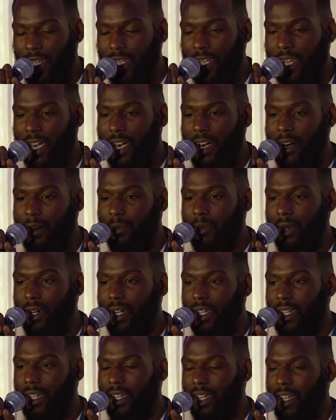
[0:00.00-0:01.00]
right now,
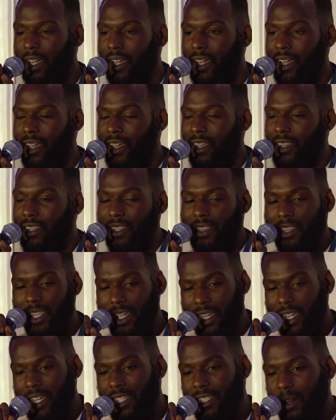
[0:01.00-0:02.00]
but the
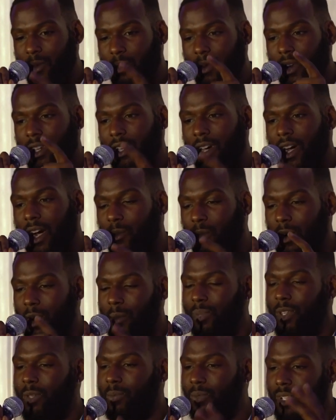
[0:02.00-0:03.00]
thing is I
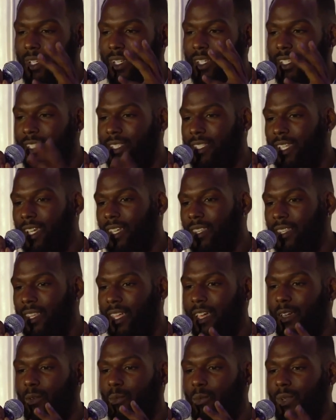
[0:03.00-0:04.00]
want people to
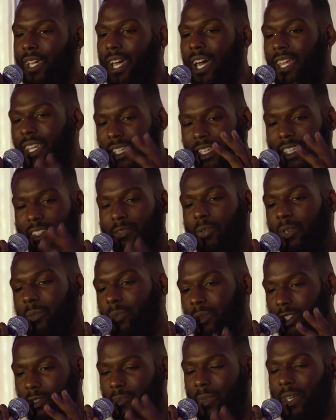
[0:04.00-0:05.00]
understand that we gotta give
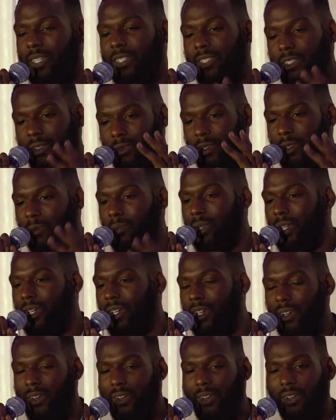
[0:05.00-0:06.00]
people space to
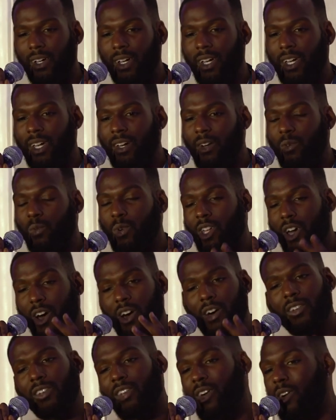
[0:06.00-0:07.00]
rebuild. We
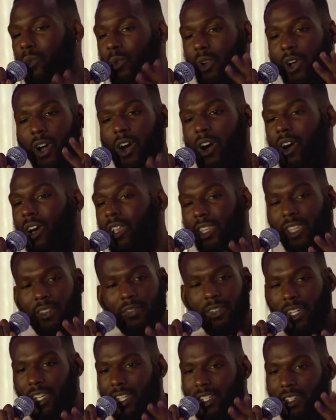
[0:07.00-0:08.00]
all know we're all
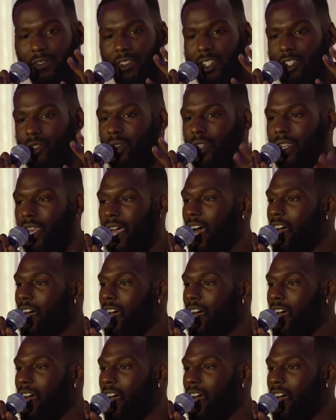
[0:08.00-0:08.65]
living individual